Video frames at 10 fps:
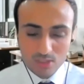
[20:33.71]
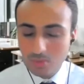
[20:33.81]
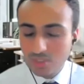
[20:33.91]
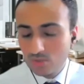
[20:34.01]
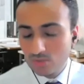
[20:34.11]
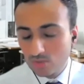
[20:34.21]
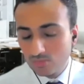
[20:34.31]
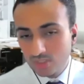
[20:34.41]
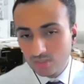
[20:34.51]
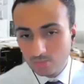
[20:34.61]
especially on sort
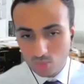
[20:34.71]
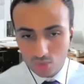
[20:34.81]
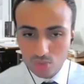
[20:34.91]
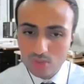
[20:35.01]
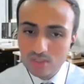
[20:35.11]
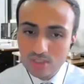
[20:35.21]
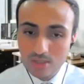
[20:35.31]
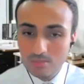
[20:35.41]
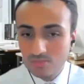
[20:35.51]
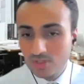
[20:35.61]
of a more shorter
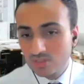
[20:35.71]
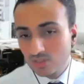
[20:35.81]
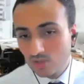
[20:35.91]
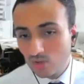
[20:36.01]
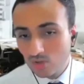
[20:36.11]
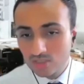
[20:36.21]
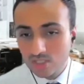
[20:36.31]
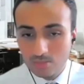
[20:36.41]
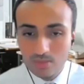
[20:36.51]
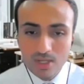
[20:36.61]
term versus a longer
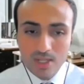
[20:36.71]
term